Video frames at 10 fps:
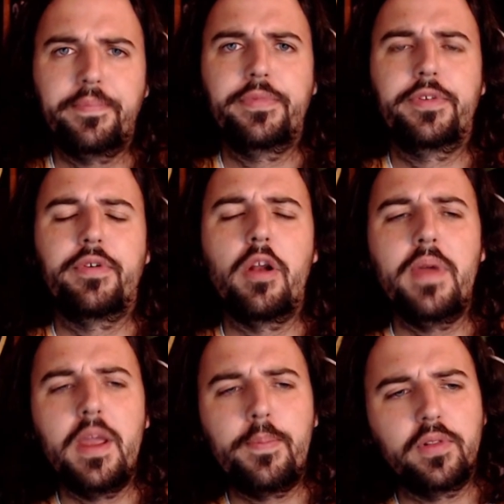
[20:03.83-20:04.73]
Toronto
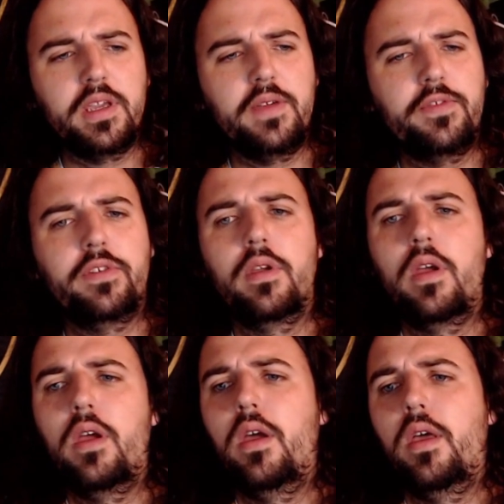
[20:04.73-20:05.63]
Maple Leafs.
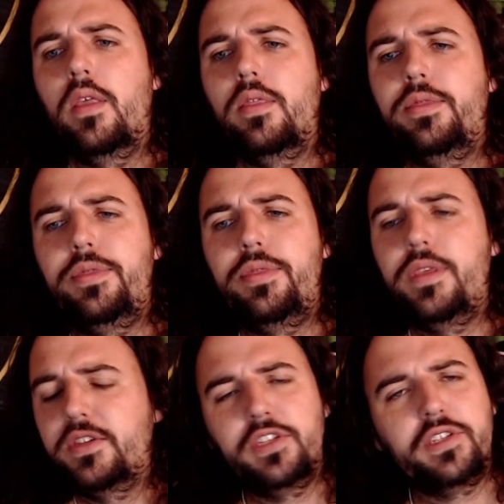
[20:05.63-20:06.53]

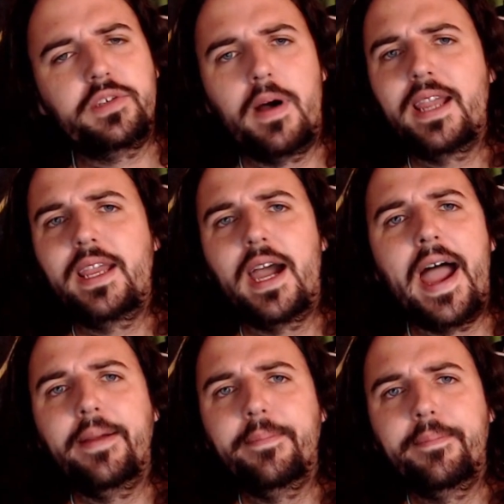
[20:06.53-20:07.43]
This is my guy.
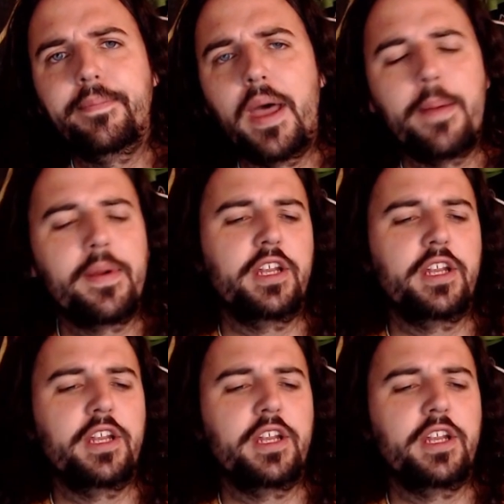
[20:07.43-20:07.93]
I'm going to